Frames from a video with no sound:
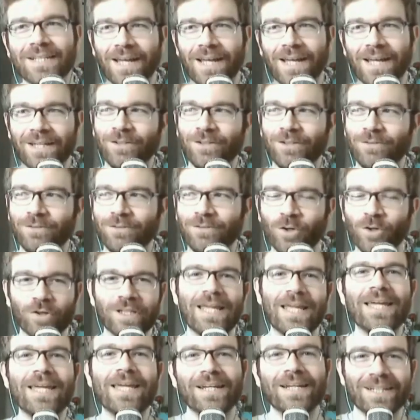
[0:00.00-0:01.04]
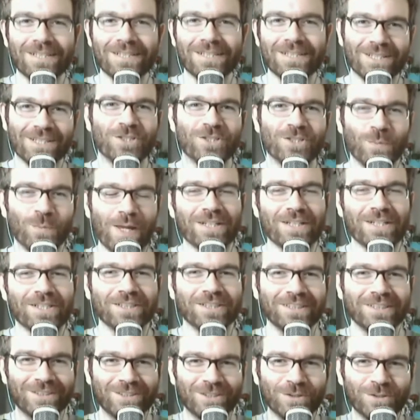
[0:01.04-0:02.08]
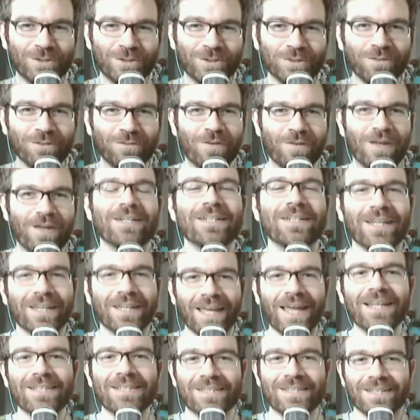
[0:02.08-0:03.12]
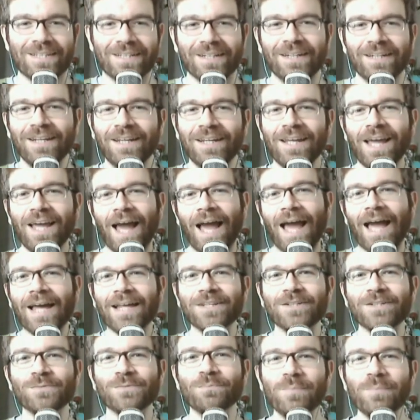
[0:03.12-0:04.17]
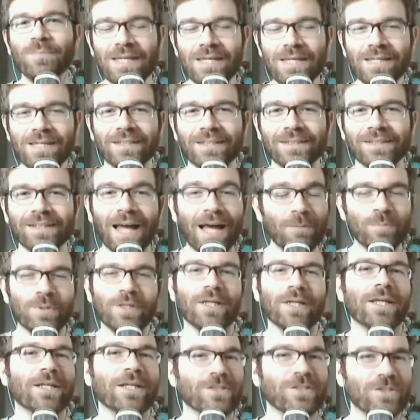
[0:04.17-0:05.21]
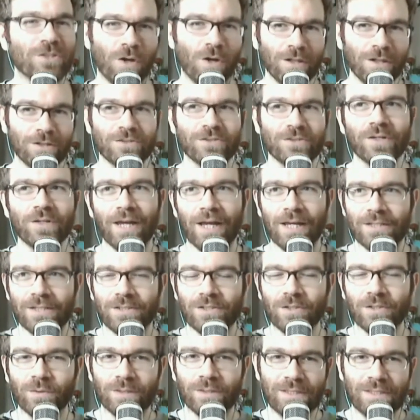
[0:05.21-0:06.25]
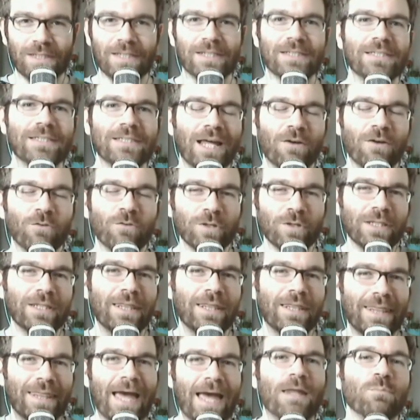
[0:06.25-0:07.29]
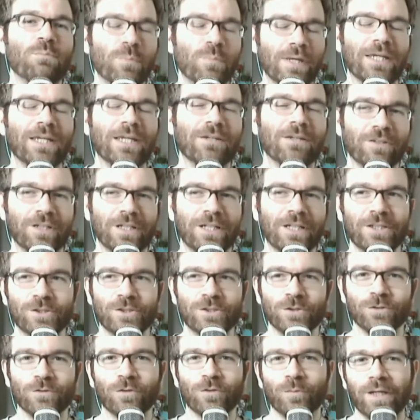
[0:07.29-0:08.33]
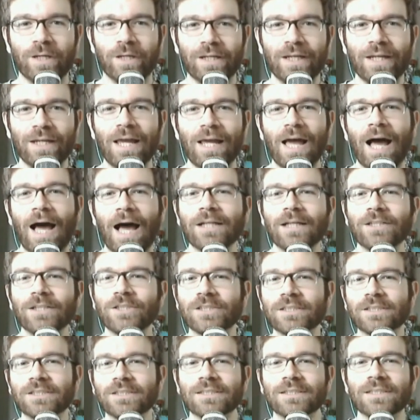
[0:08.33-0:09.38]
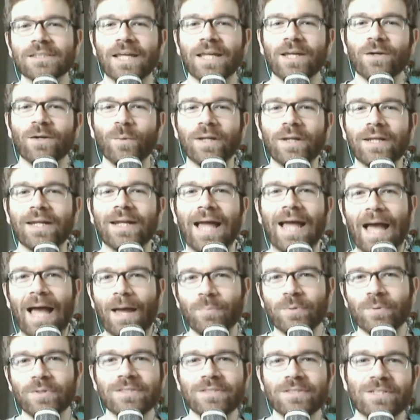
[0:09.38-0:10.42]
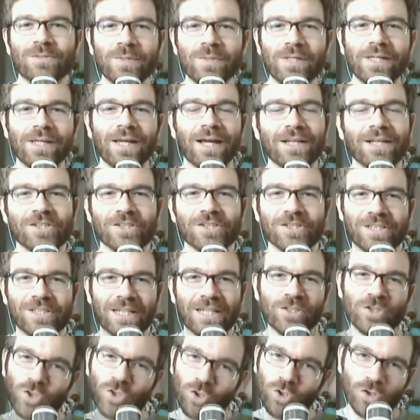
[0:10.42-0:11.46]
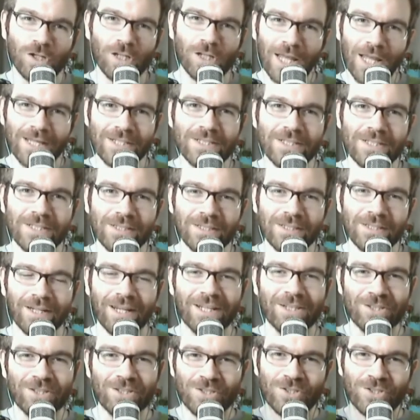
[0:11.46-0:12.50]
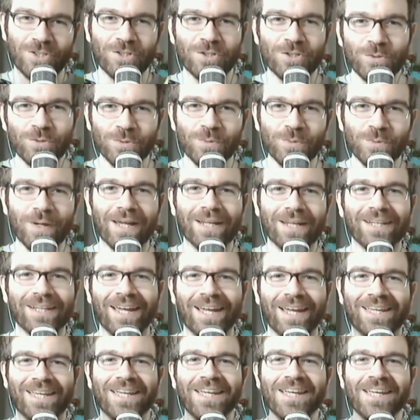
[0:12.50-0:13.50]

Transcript: kind of created a situation to defend against it, and me not being as tall as you guys, so it's it's not really that big of an issue for me. I just like when it happens to me, I just internalize it and stew and like